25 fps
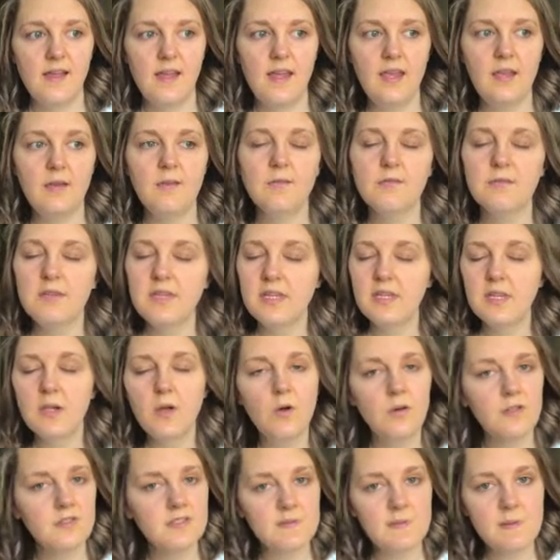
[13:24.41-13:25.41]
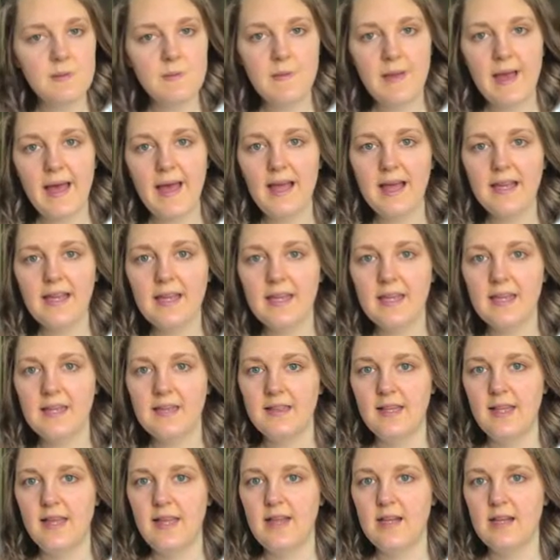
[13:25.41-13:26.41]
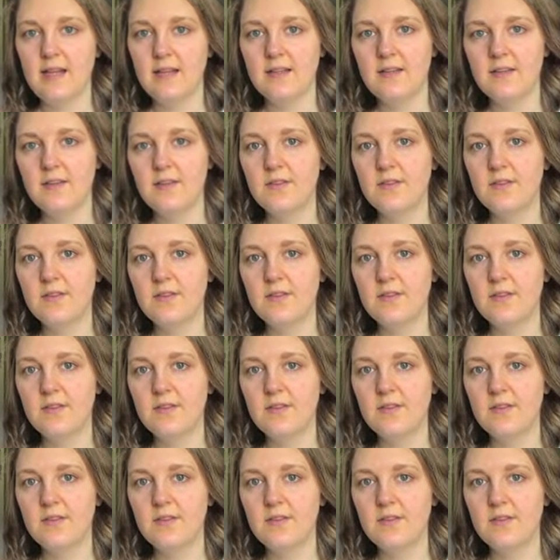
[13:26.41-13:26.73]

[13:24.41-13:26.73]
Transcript: It really holds me back in like